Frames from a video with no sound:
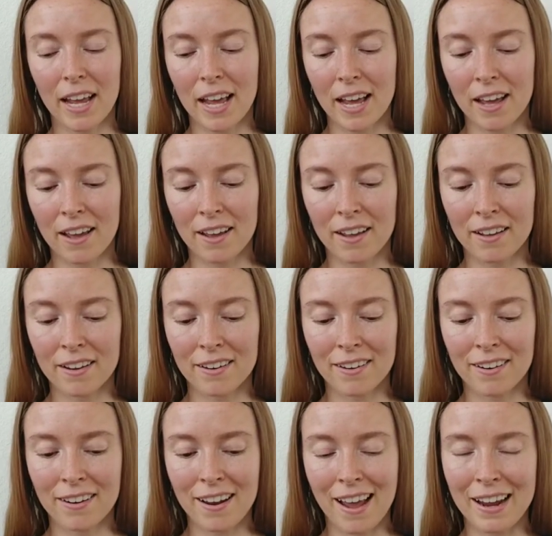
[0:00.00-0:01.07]

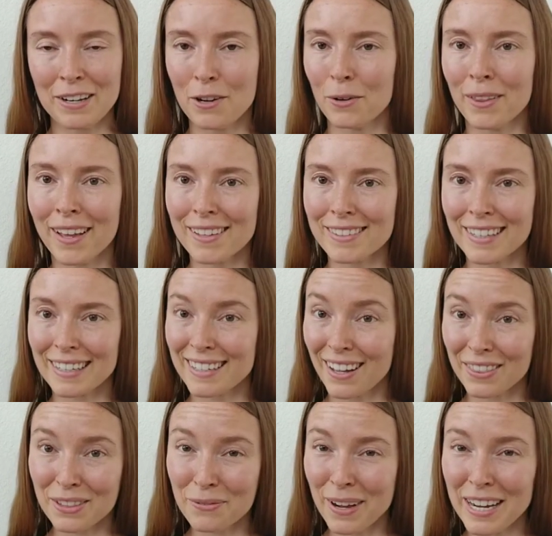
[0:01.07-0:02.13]
and I know that's like
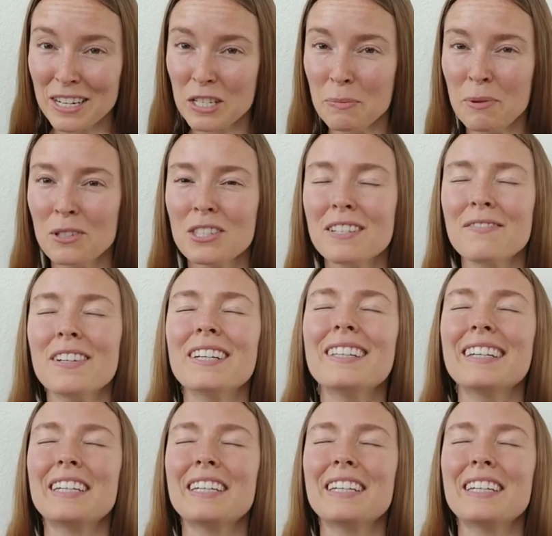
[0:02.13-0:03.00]
not the way you're supposed to feel.